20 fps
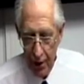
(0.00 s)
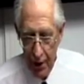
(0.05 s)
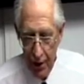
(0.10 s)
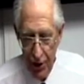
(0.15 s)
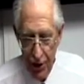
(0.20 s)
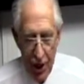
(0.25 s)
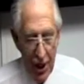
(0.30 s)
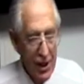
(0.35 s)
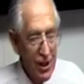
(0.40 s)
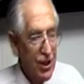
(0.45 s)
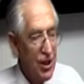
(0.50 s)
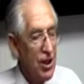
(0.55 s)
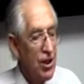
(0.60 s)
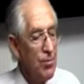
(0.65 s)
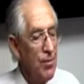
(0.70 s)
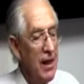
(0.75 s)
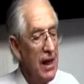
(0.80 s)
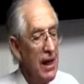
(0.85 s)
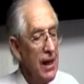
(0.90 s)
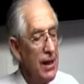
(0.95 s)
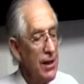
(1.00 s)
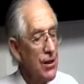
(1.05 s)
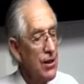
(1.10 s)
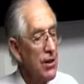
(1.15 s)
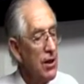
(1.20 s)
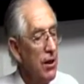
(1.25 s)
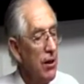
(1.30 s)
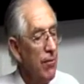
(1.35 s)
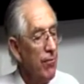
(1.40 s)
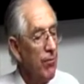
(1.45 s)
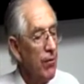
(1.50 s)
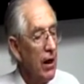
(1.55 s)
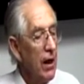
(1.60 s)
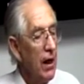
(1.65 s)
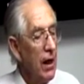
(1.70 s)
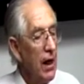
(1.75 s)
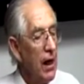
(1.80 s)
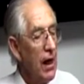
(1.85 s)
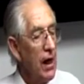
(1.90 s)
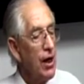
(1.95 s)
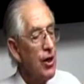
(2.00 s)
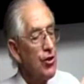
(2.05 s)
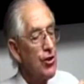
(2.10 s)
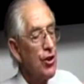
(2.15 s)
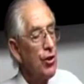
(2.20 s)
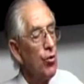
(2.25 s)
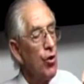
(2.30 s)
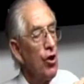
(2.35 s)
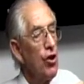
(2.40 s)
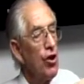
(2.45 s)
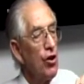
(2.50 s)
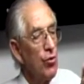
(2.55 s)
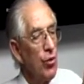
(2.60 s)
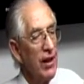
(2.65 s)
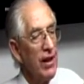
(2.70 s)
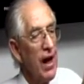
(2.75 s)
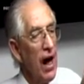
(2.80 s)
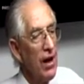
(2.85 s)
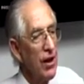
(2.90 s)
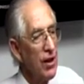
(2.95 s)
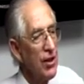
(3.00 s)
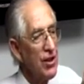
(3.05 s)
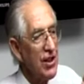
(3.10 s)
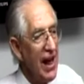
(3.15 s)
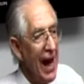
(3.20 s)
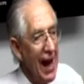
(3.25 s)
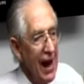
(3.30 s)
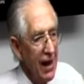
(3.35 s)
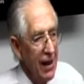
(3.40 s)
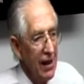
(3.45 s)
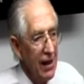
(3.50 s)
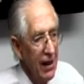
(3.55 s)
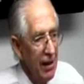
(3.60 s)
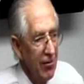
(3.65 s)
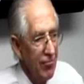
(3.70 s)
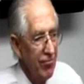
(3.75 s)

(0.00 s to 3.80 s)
Jesus means hears the word with understanding,